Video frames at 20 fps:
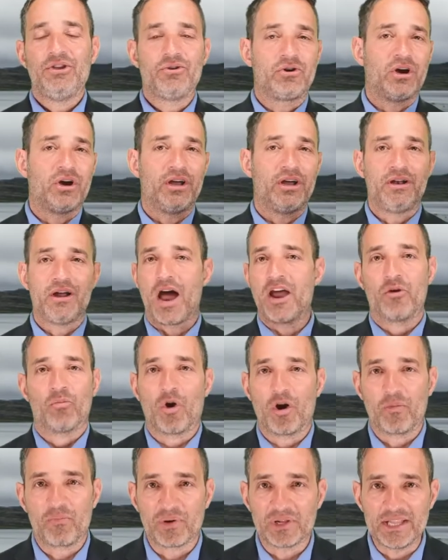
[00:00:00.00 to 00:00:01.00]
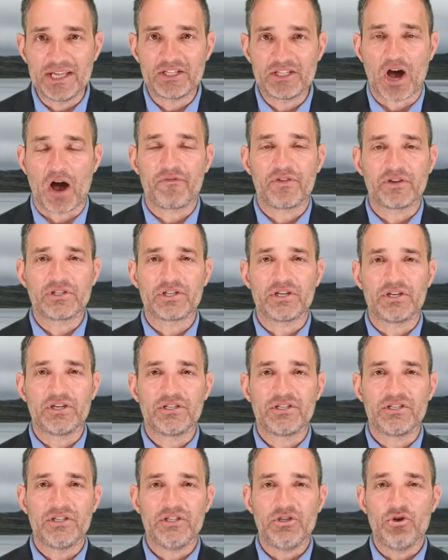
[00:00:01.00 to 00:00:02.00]
you could hire more police
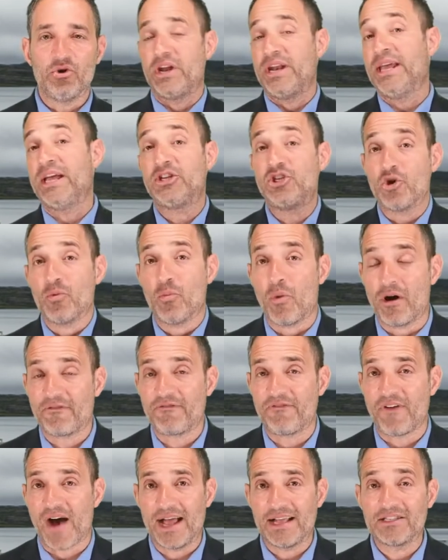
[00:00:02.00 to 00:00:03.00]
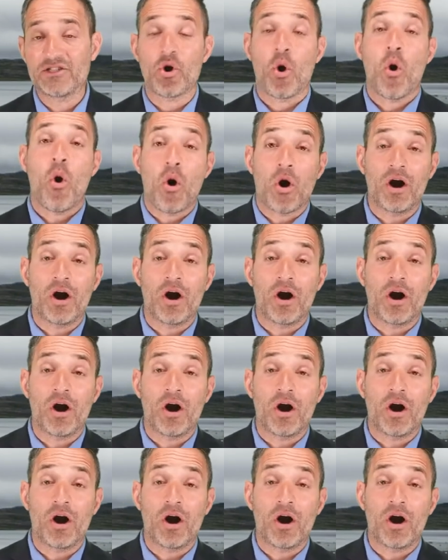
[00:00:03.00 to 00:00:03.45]
officers, you could issue more fines,